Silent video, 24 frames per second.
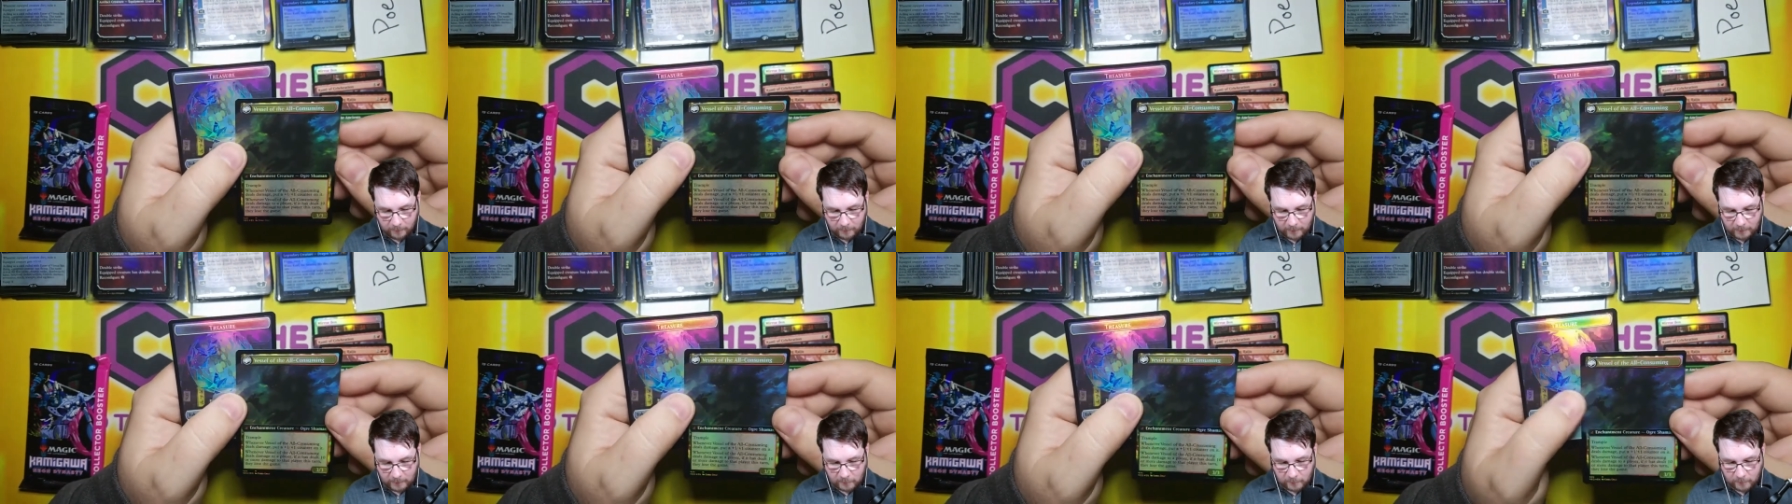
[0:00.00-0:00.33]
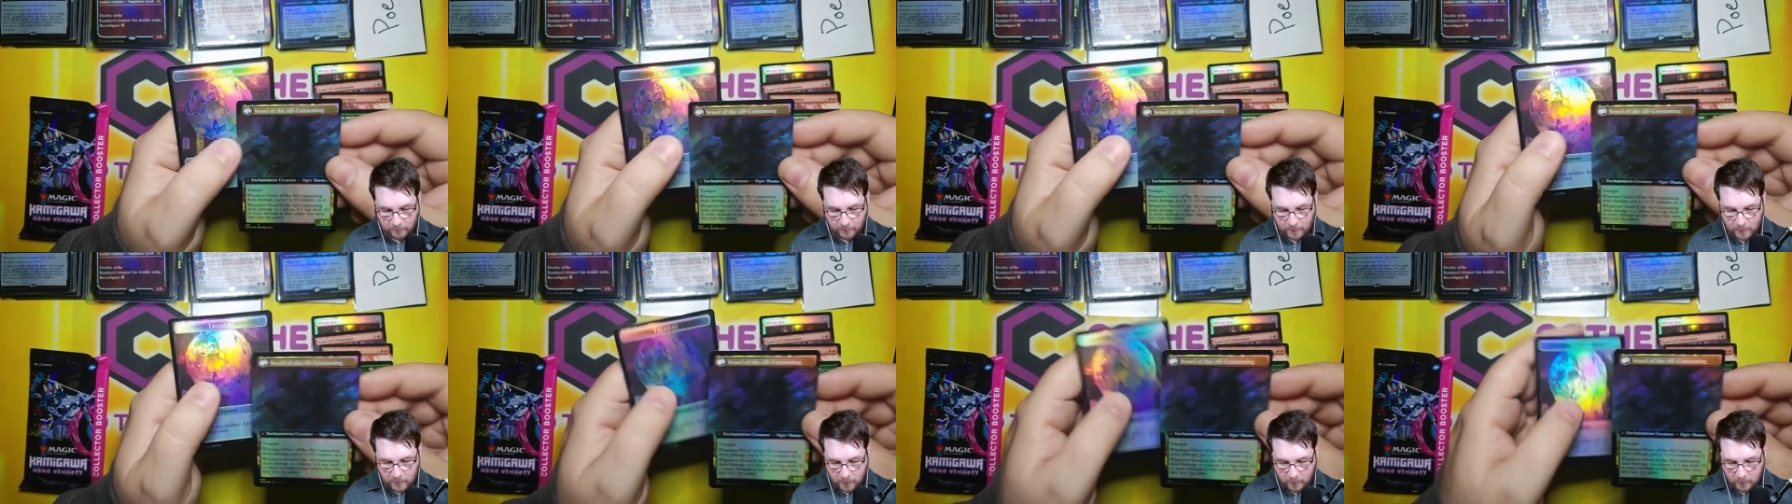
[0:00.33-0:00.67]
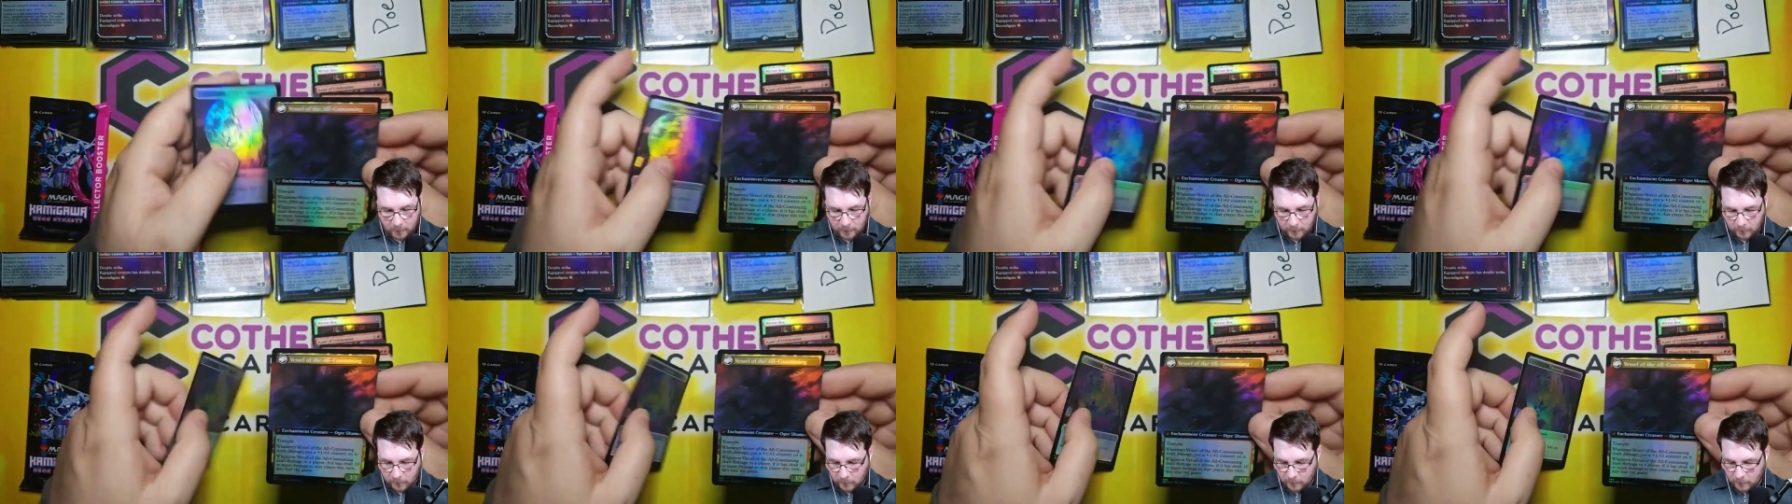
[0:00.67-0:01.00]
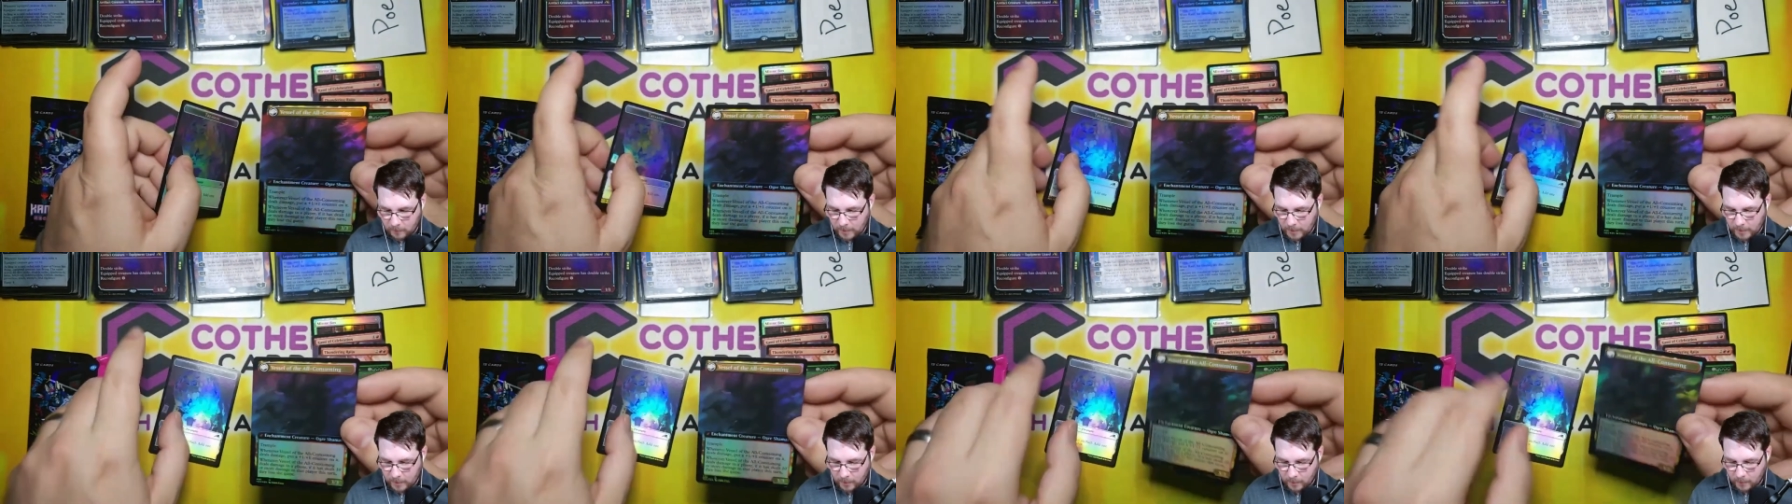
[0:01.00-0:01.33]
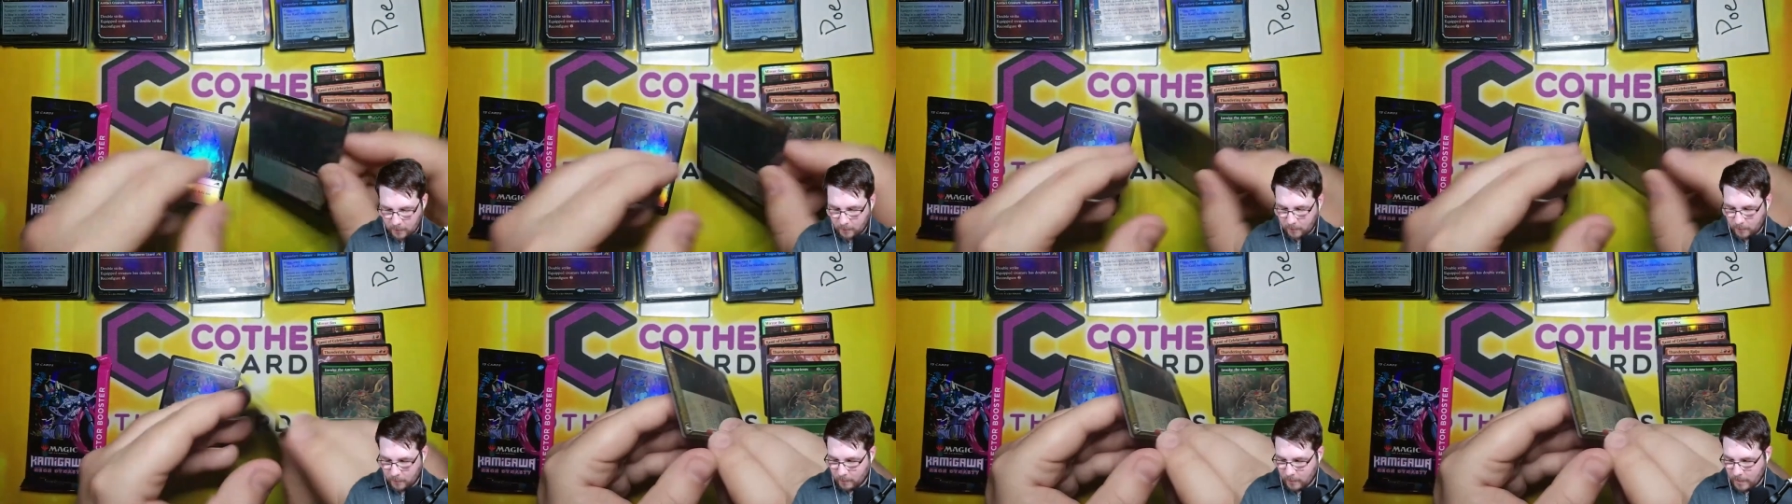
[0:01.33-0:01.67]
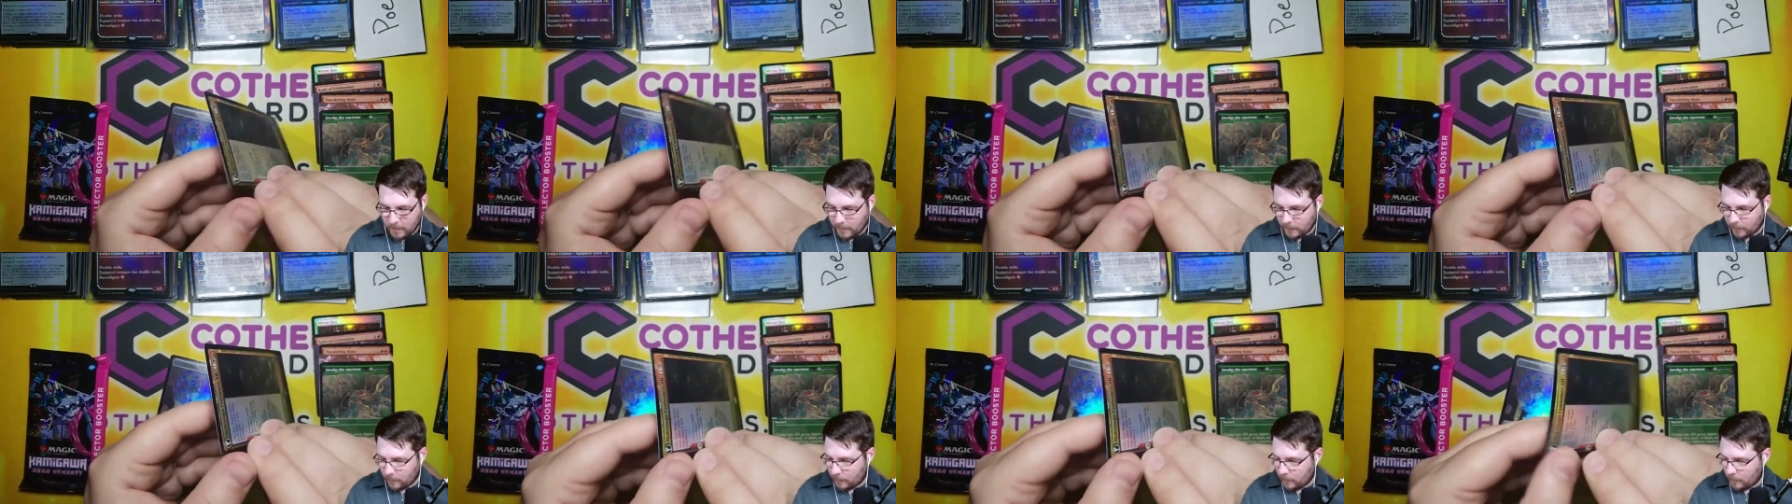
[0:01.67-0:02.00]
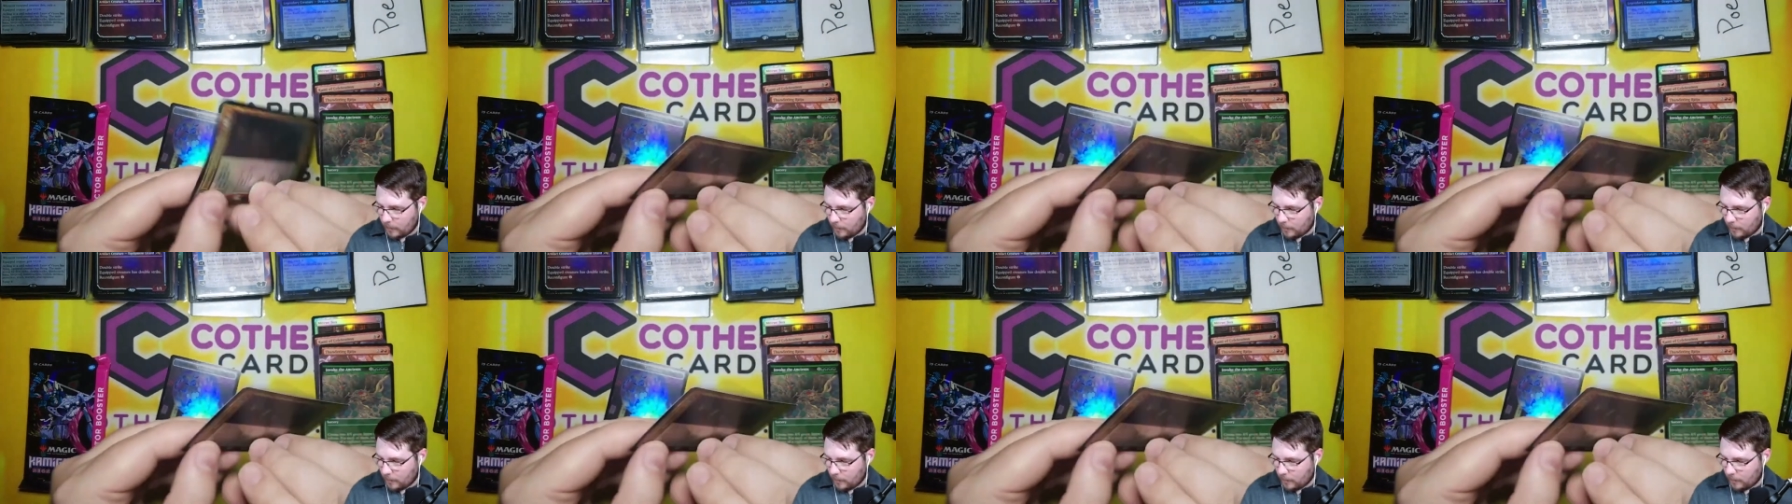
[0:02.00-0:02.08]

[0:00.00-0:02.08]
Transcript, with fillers: Vessel of the All-Consuming on the back.